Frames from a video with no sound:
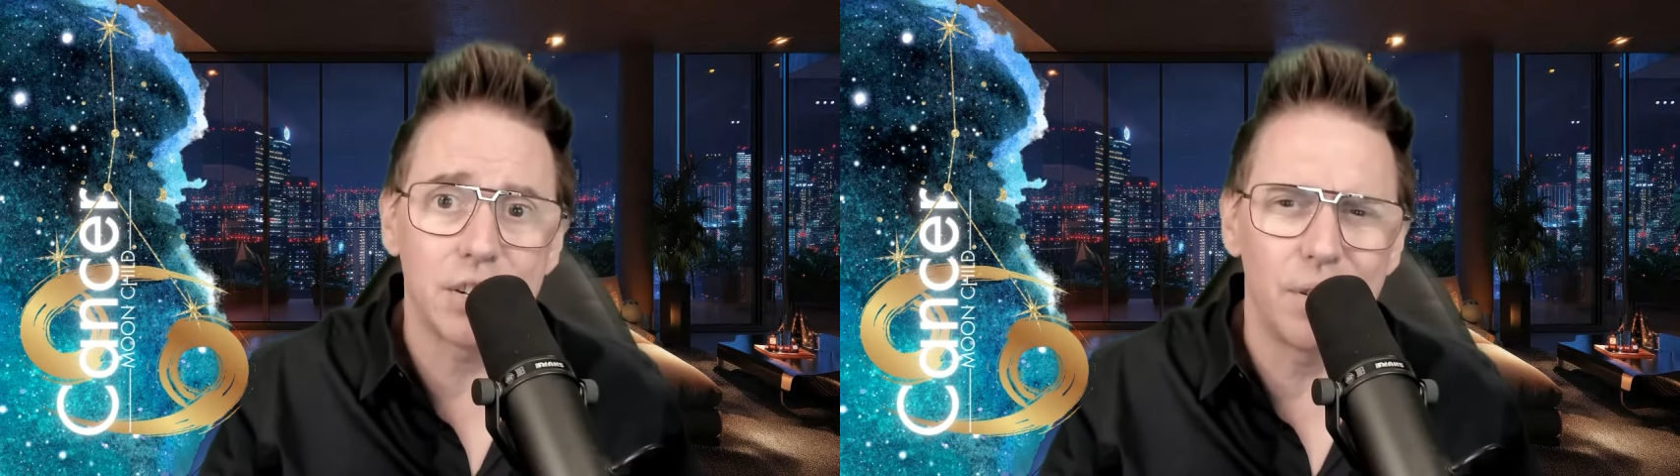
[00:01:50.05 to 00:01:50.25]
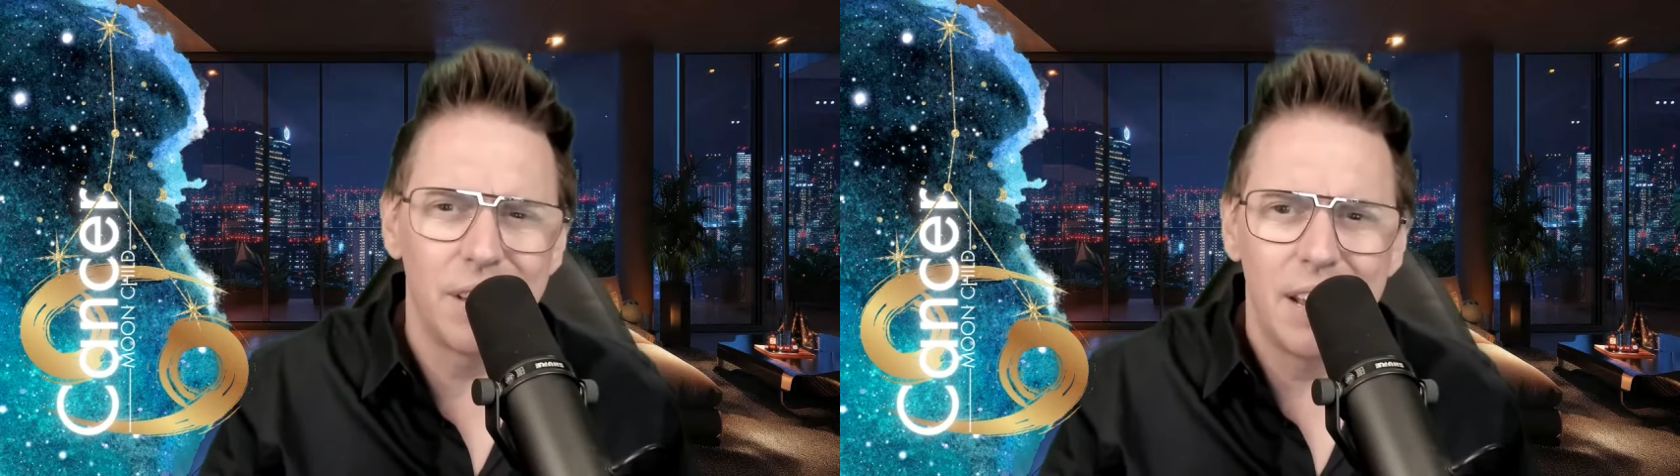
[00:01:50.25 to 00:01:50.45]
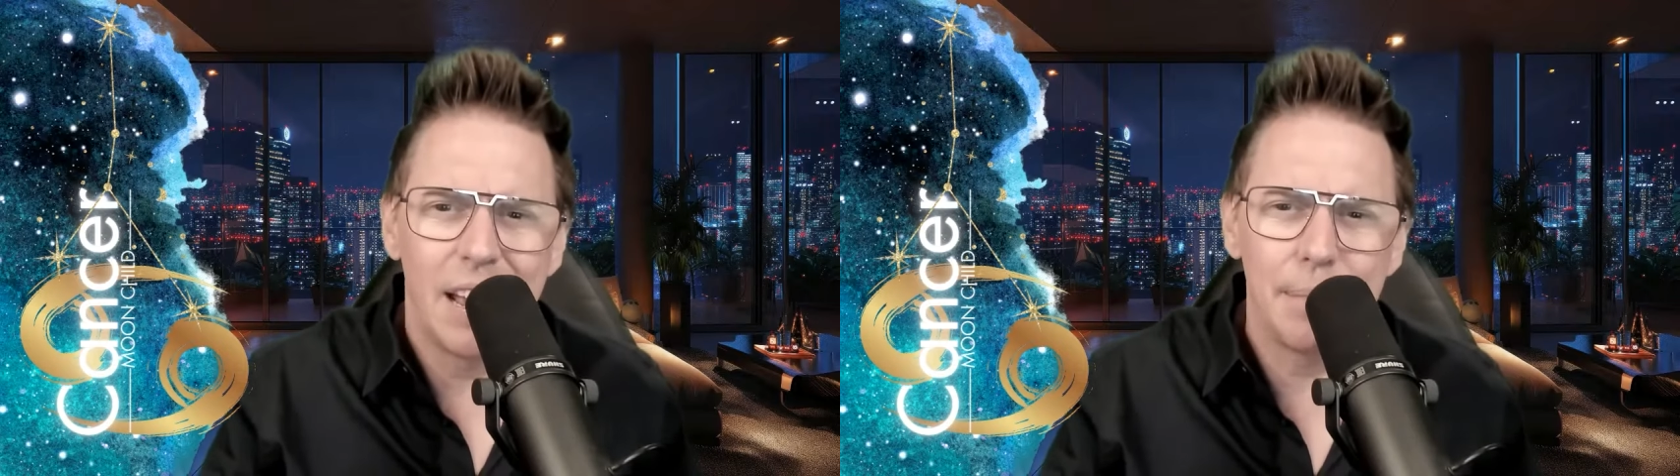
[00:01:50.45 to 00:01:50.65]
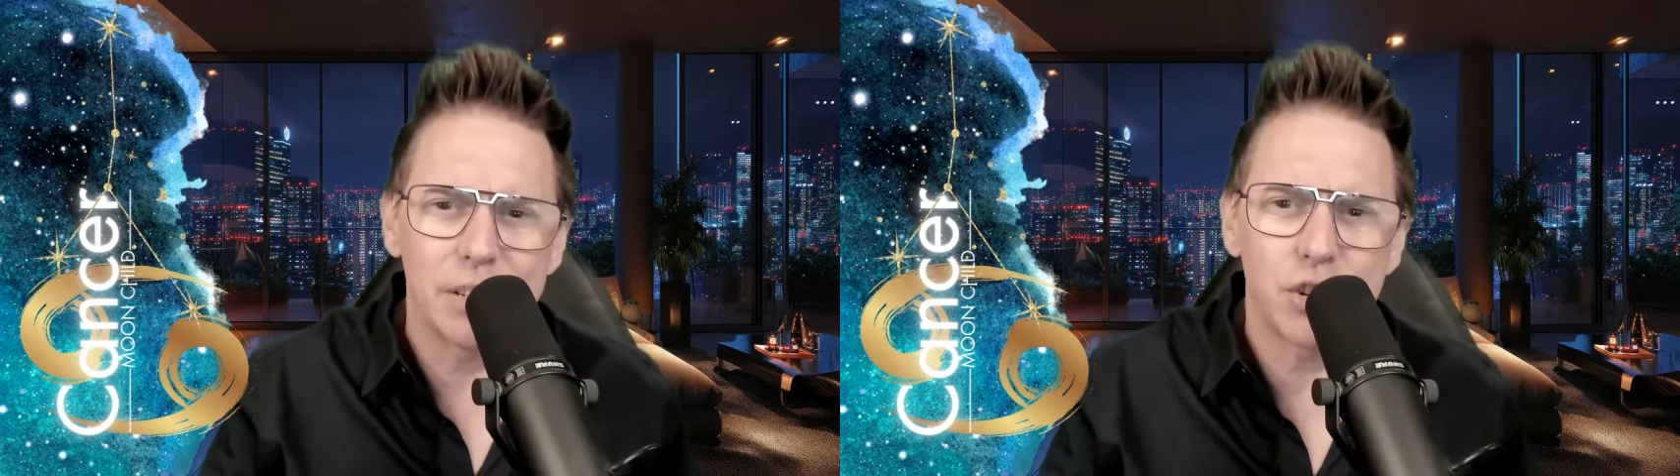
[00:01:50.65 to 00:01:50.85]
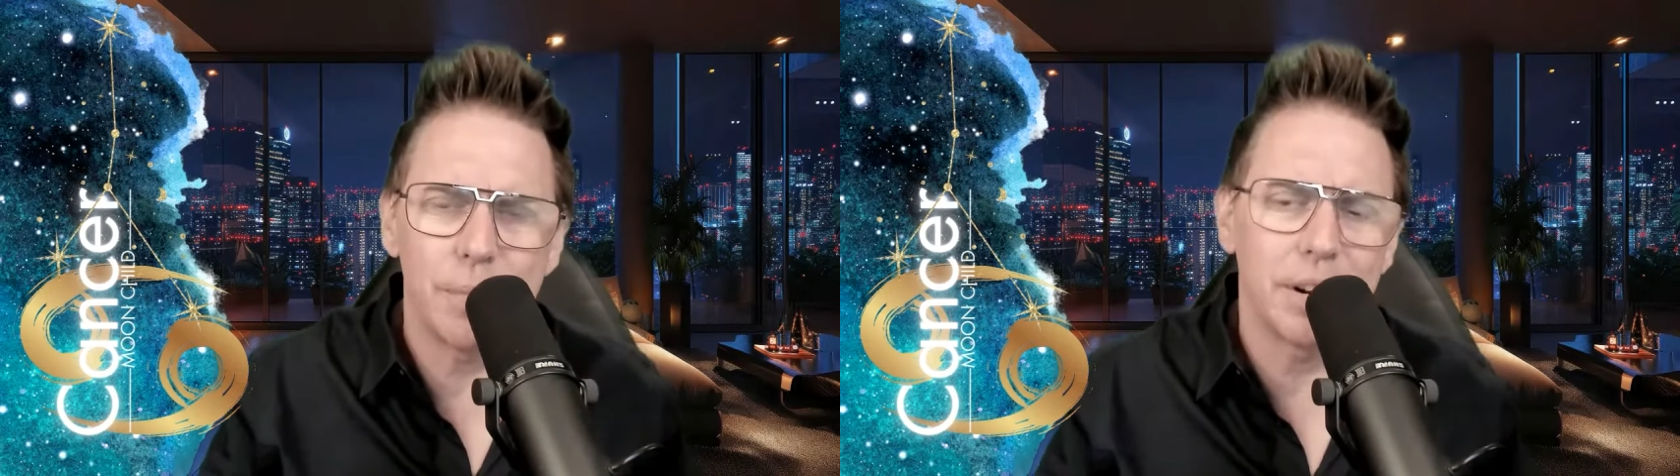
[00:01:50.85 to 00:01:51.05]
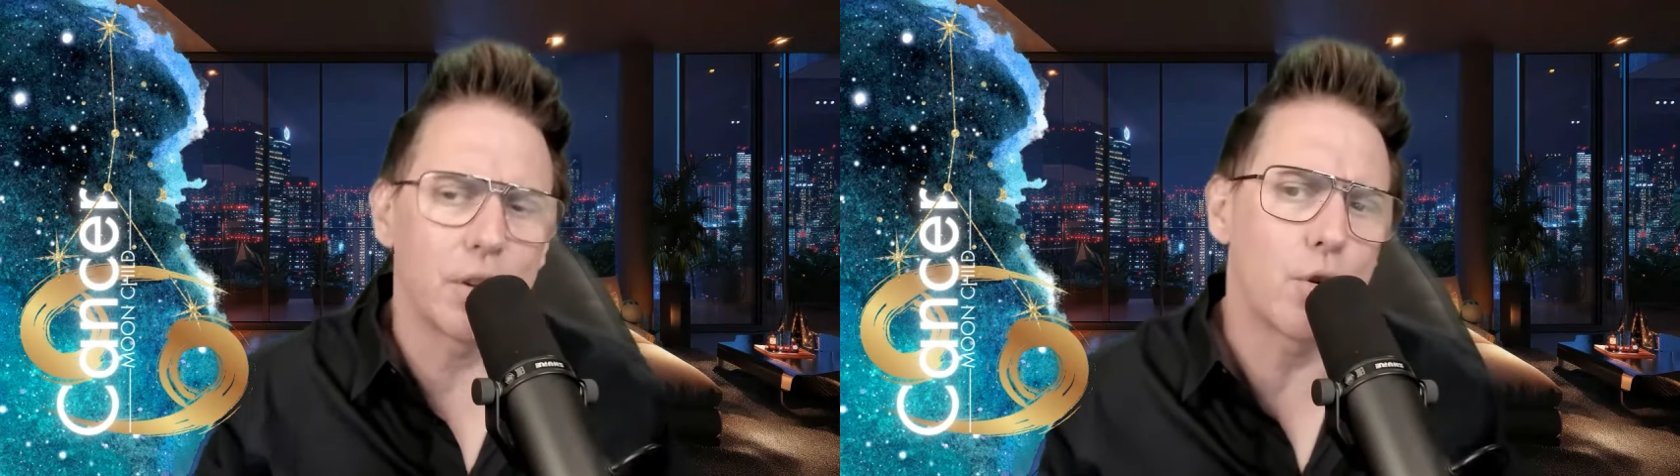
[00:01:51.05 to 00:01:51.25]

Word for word: So I'm not sure I'm going to